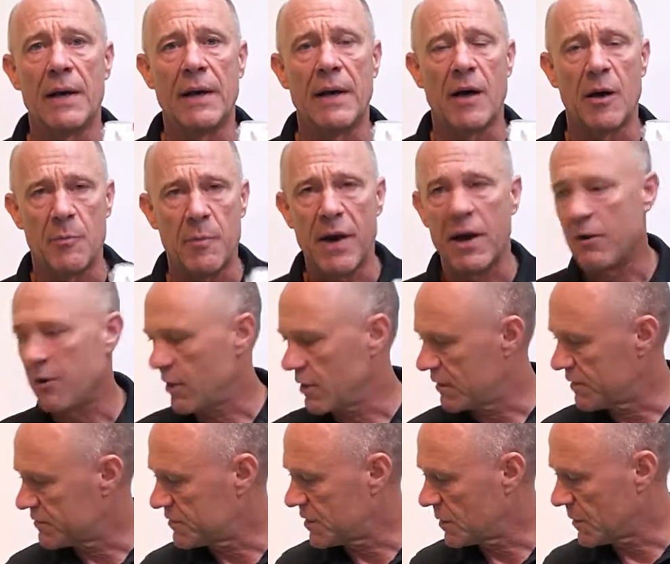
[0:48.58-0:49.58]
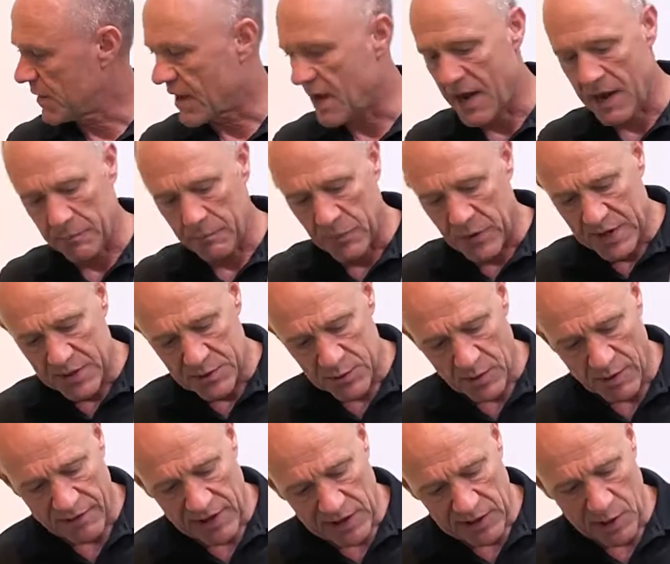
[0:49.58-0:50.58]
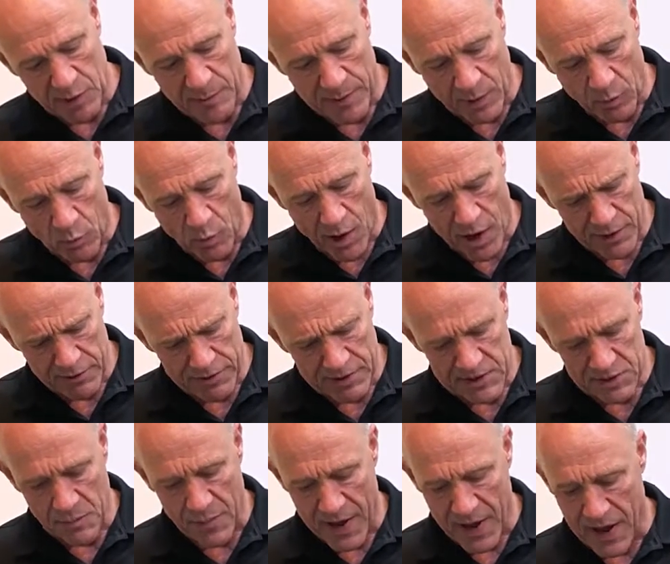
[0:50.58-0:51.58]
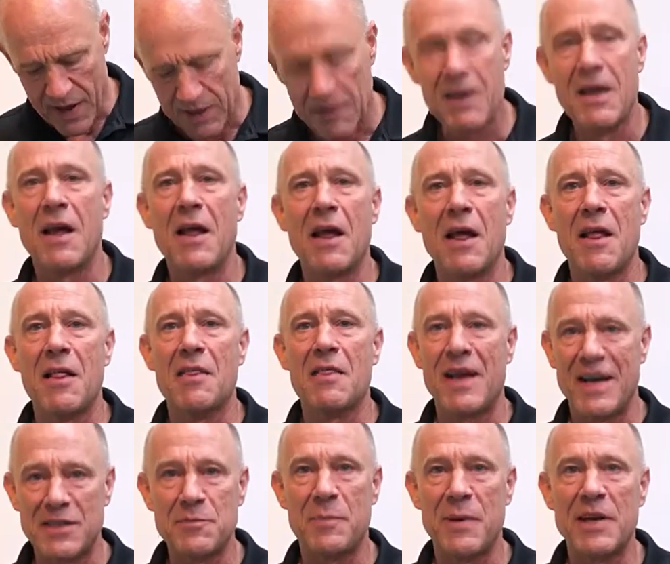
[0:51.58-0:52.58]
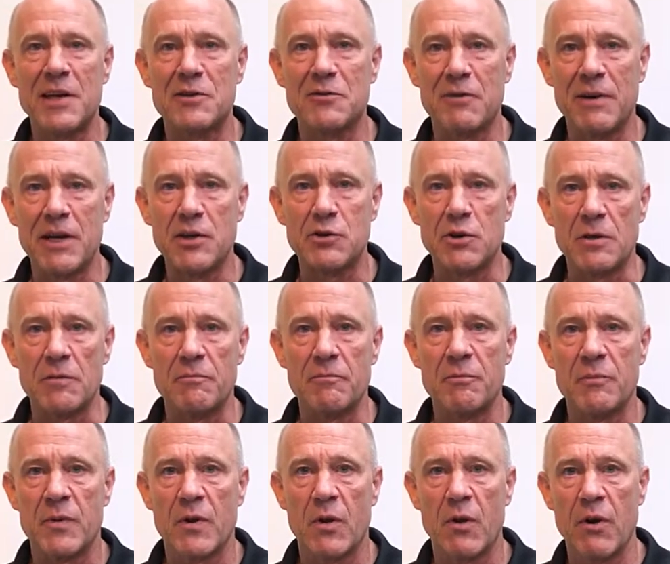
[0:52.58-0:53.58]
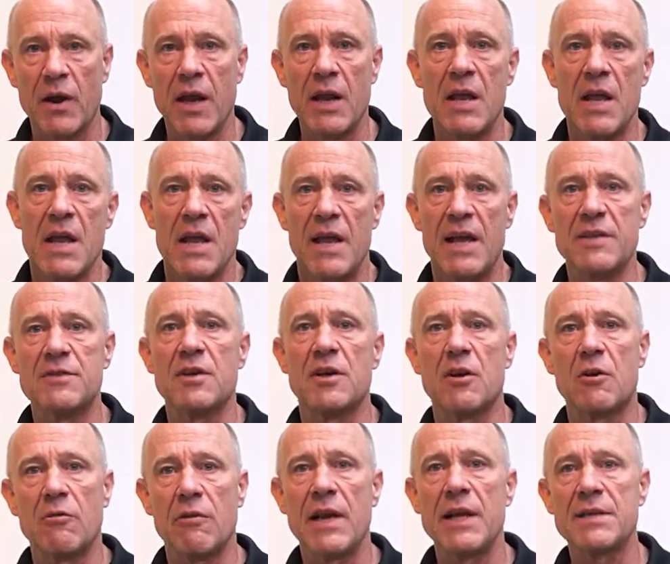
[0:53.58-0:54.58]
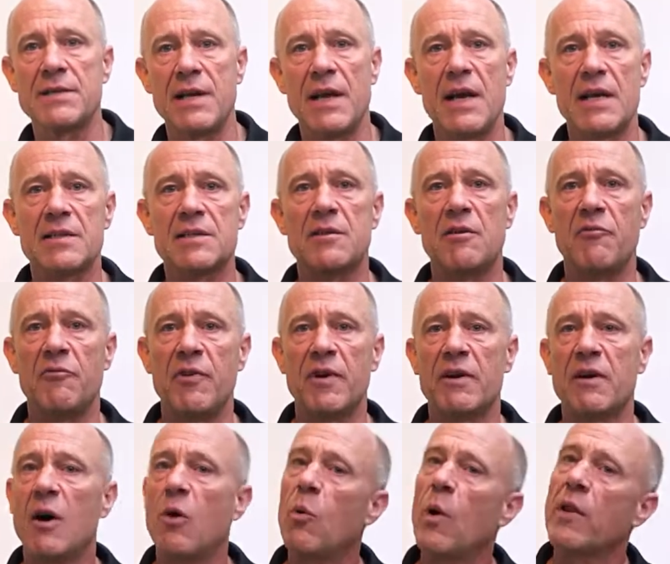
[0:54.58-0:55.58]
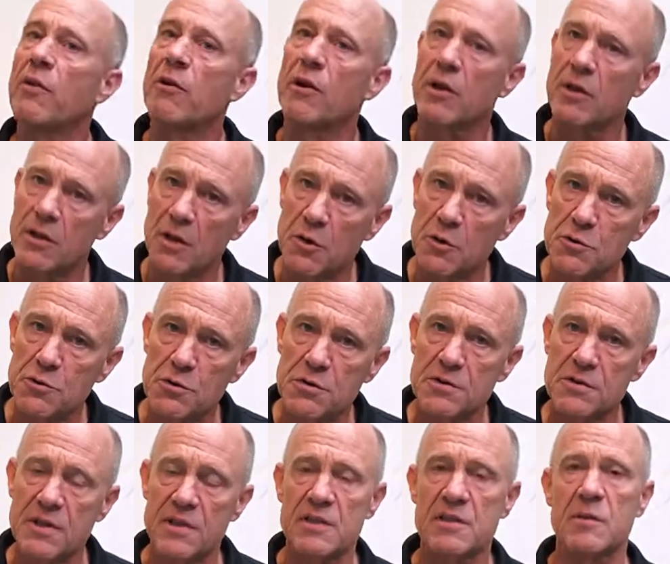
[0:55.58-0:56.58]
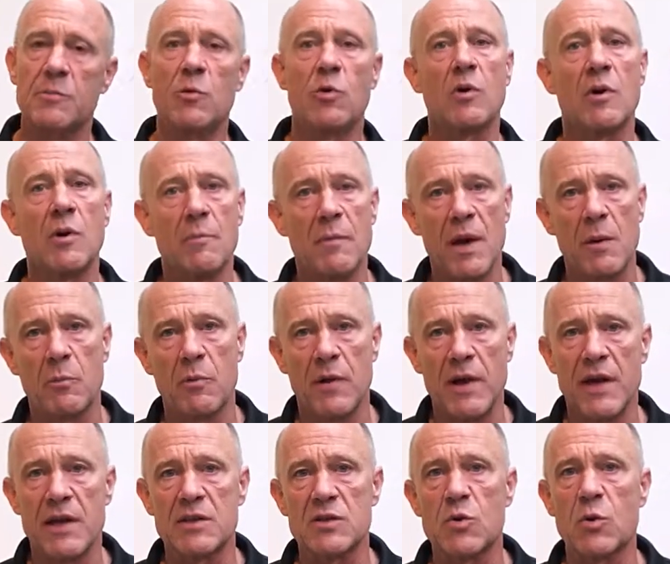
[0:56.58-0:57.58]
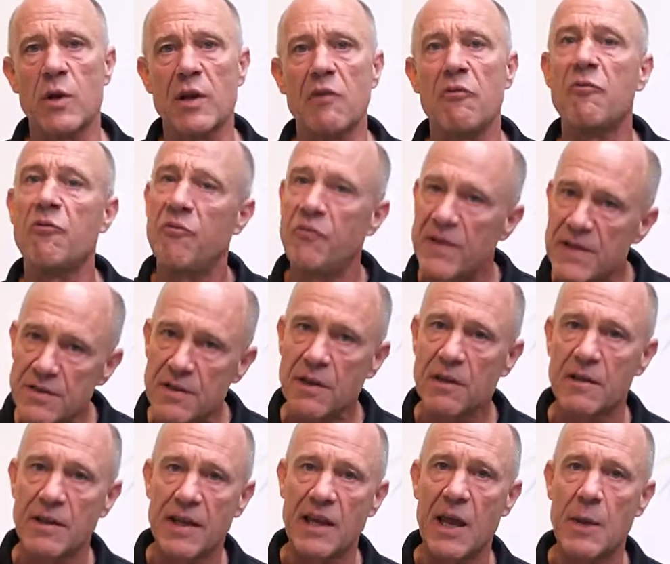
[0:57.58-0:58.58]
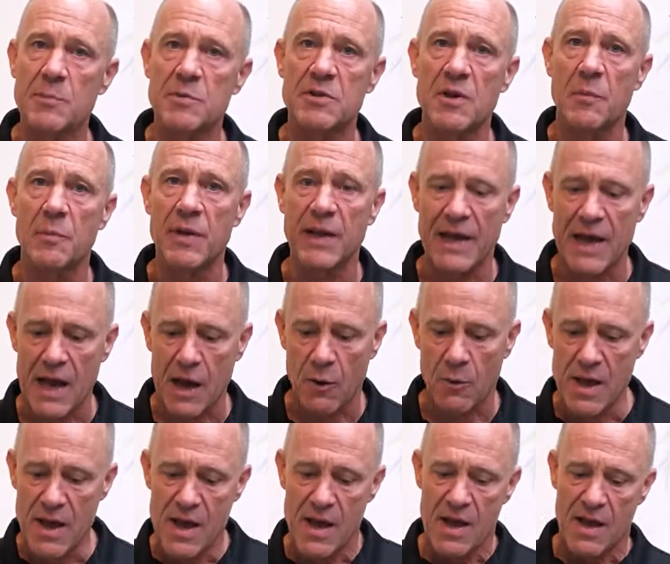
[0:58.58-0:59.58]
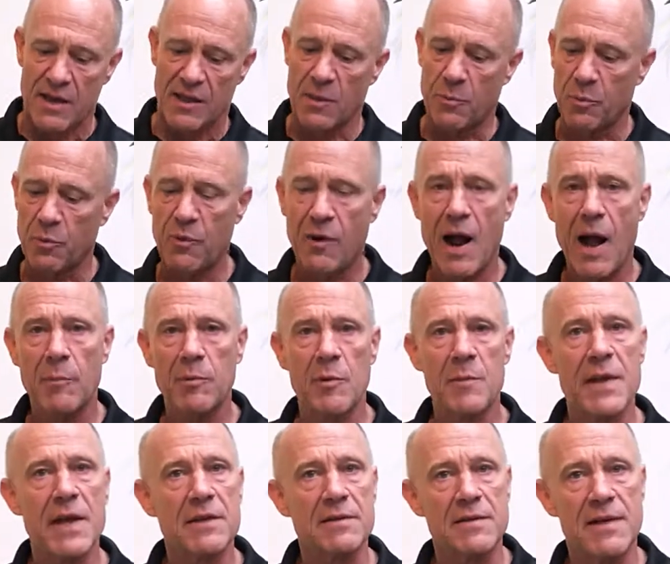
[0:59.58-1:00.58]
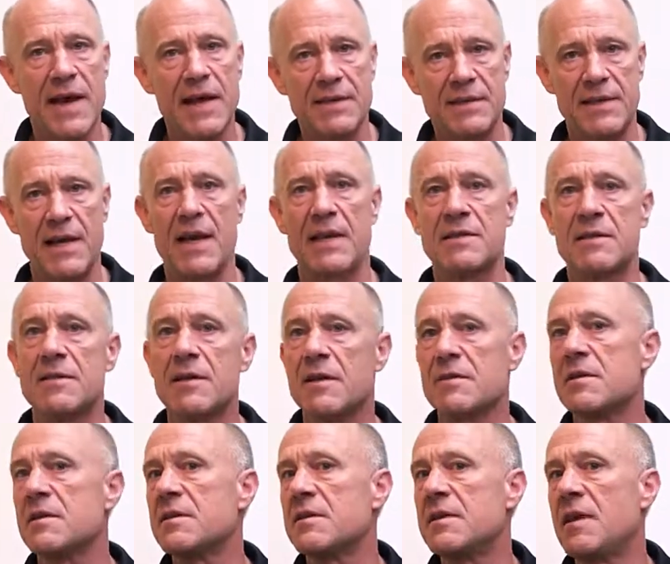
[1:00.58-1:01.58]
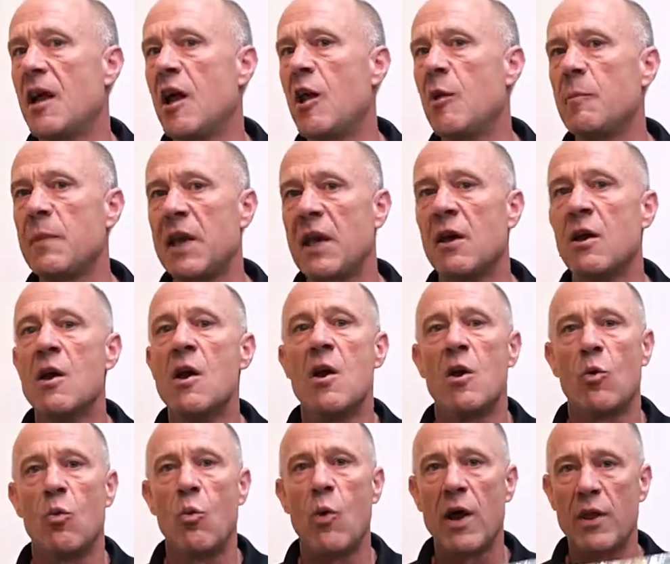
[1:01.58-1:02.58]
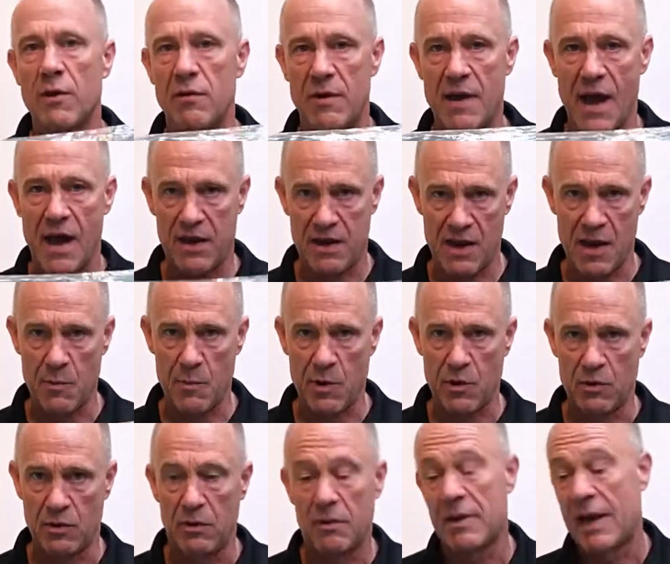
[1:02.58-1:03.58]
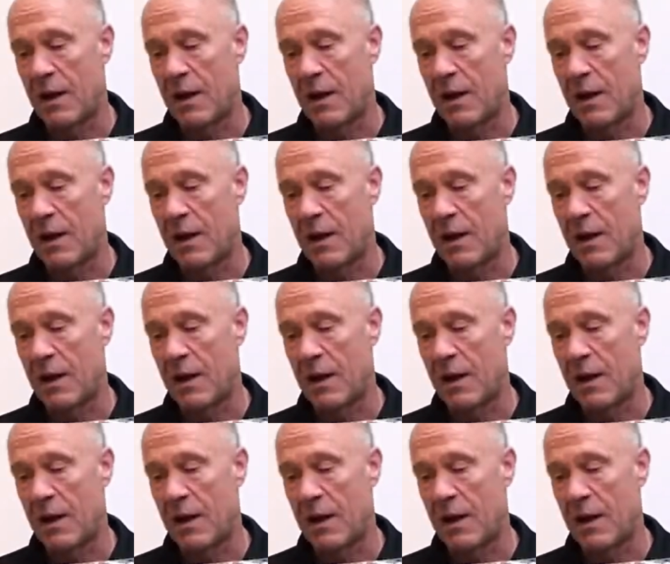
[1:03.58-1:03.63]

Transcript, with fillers: a barrier of some kind. So I've got a little bit of water in this bag. That's penetration. Right? It's a great test to figure out whether a closure system or a membrane is going to physically keep something out. The problem is that test doesn't tell me whether that chemical